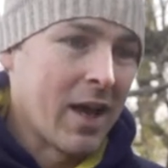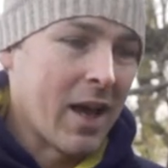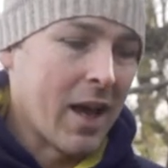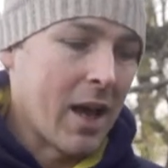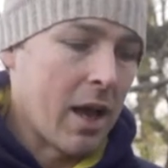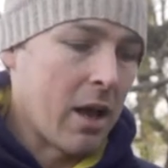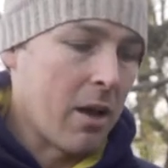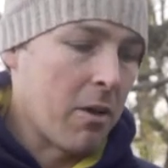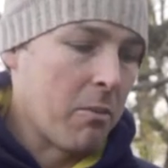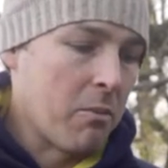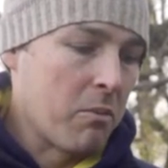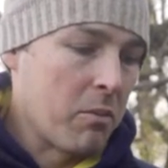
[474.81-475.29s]

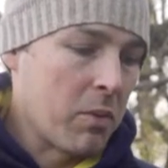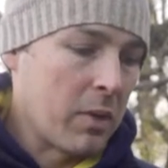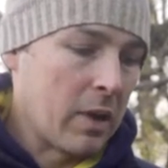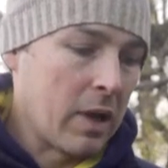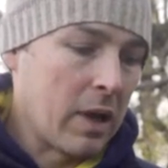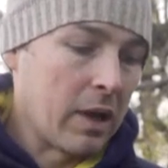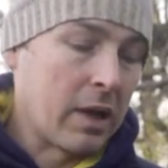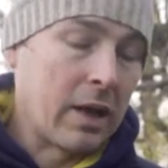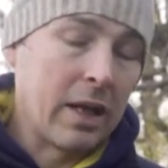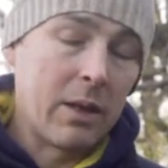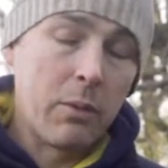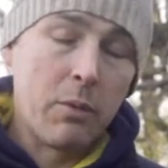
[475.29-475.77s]
Um,
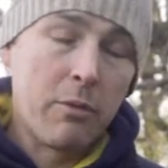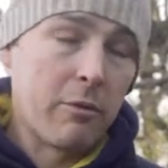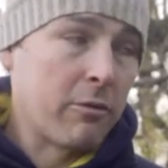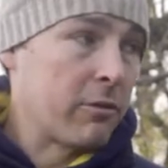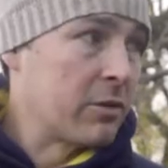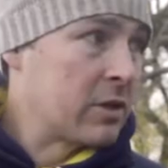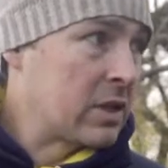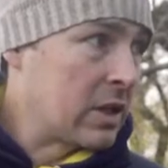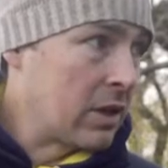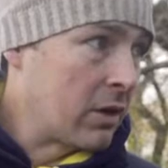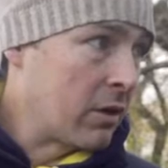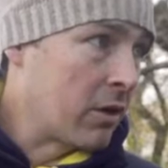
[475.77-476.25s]
luckily we've
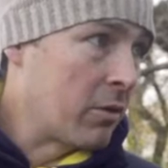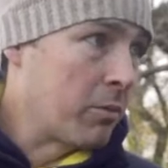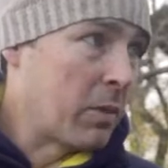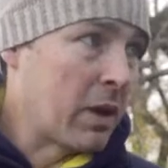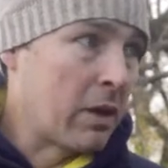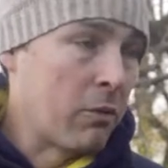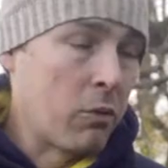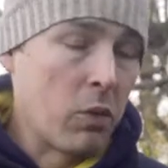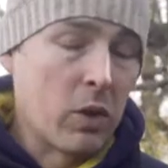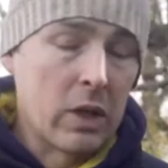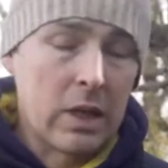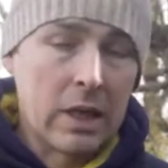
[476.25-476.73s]
obviously got a
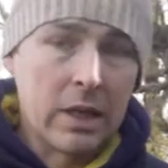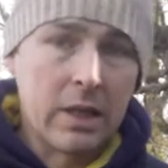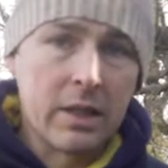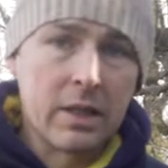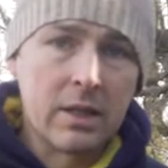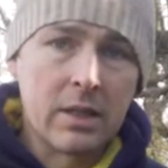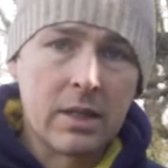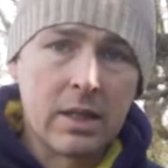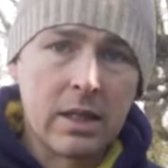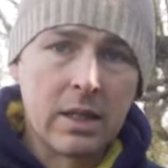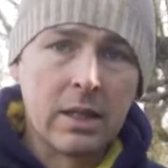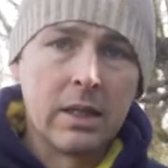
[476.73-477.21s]
bit of
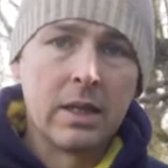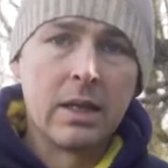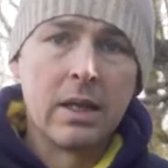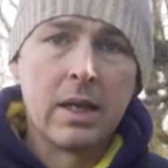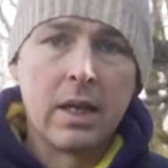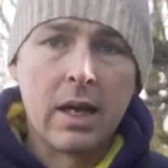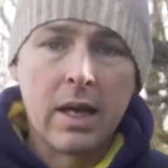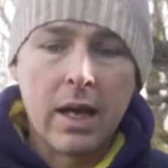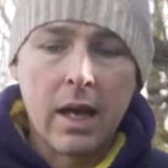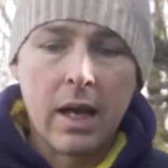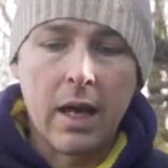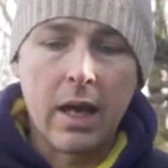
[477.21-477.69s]
woodland
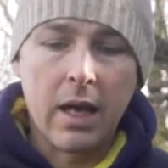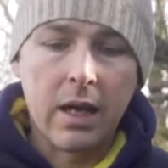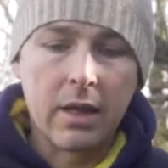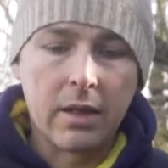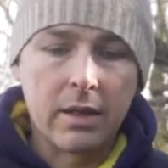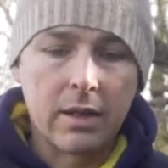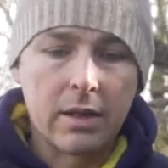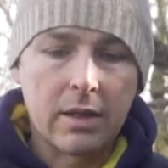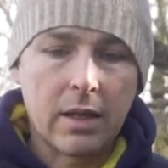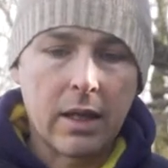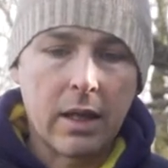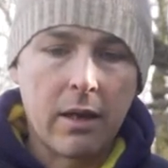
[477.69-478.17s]
uh,
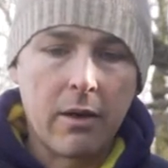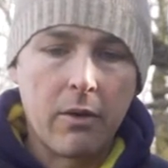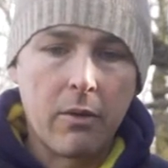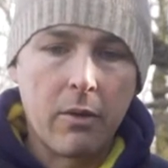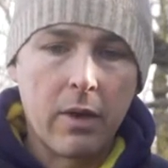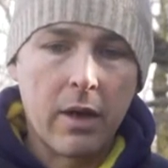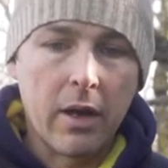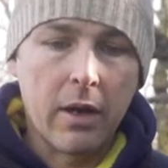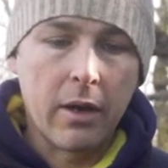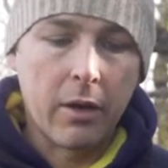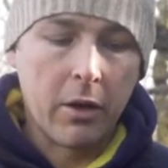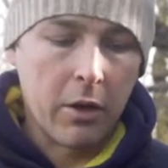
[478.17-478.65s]
so
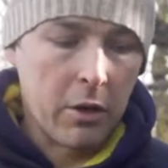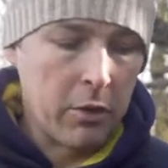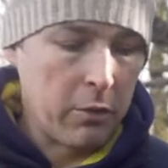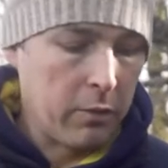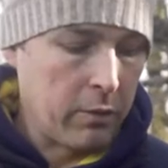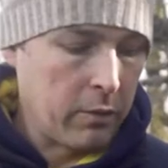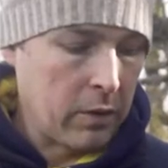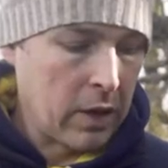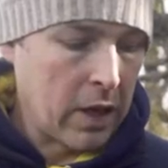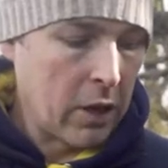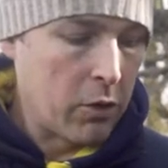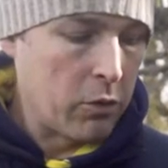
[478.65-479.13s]
uh, I'm going to
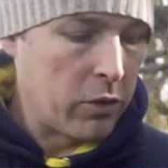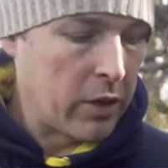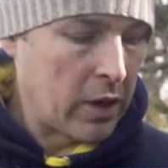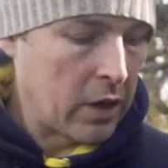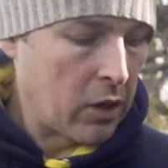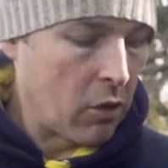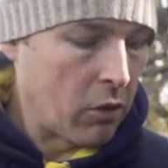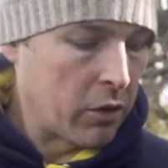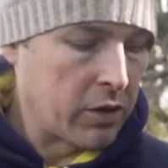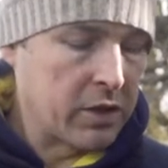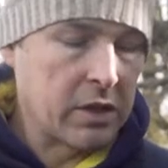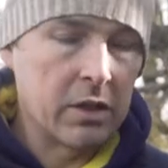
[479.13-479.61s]
load the
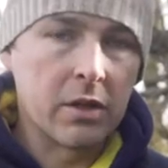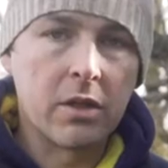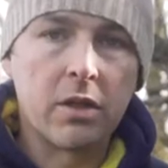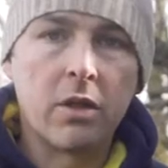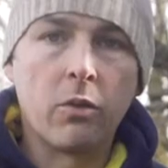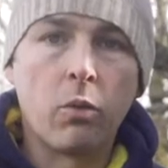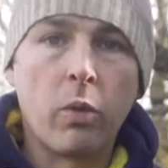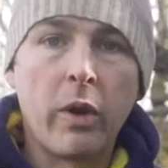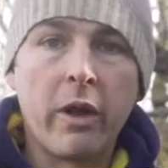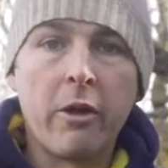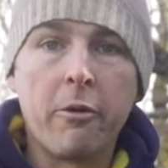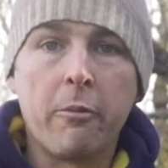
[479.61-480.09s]
logs into
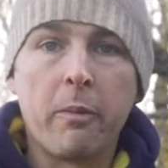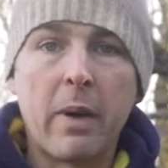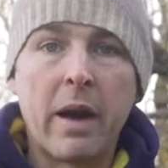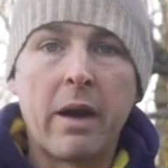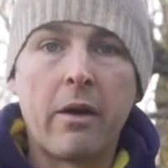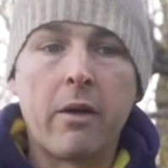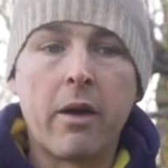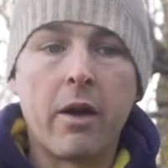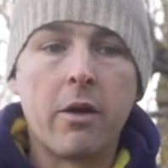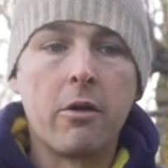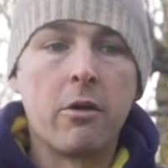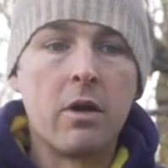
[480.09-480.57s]
the
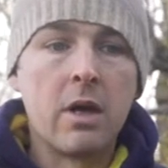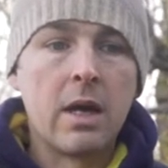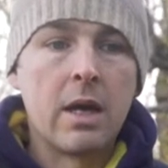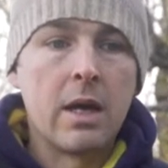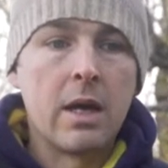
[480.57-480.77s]
wheelbarrow